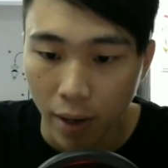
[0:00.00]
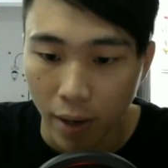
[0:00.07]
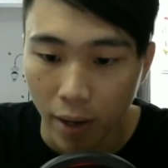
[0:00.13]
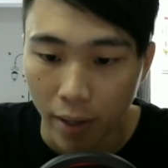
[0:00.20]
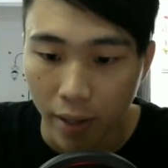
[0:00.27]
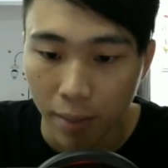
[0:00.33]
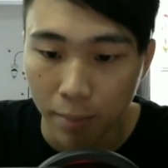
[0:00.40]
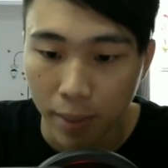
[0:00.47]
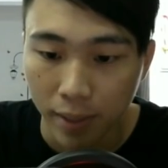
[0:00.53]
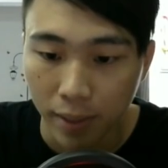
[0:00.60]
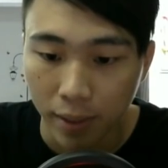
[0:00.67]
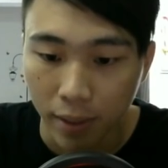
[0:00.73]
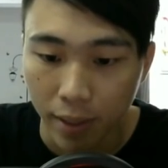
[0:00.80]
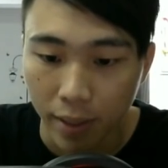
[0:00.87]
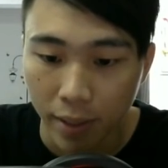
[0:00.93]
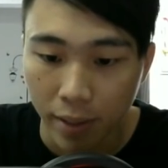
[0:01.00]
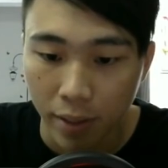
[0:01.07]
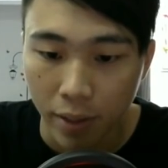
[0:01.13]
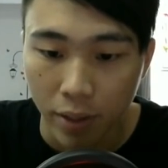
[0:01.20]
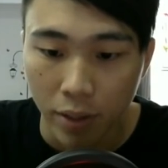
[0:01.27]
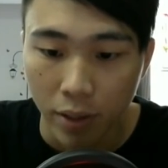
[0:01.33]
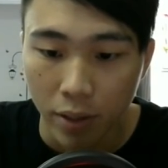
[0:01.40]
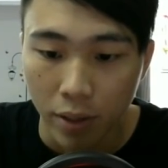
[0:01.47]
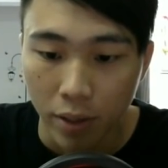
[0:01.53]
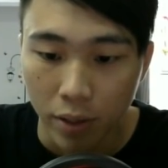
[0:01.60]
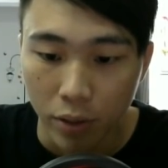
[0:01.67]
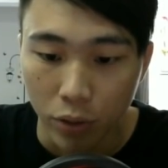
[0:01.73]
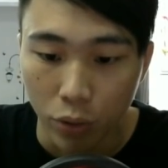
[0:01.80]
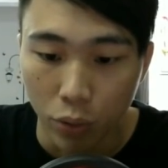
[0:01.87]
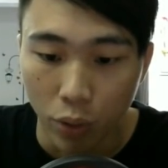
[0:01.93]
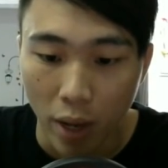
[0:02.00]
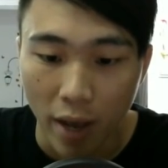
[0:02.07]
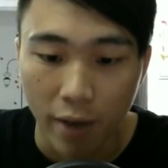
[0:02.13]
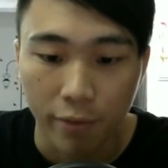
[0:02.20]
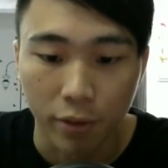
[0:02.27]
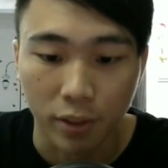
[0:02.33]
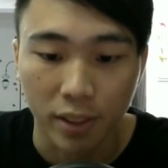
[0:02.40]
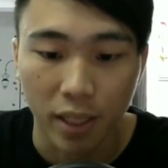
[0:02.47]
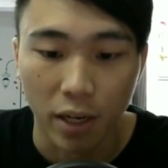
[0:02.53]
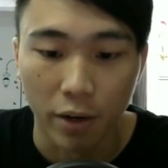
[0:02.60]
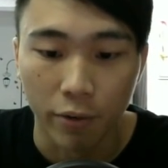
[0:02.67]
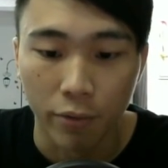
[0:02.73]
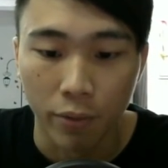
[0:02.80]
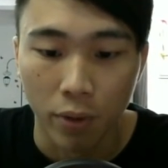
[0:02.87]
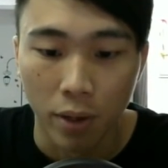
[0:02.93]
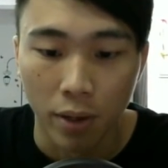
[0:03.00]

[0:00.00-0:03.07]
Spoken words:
and then basically you have yourself,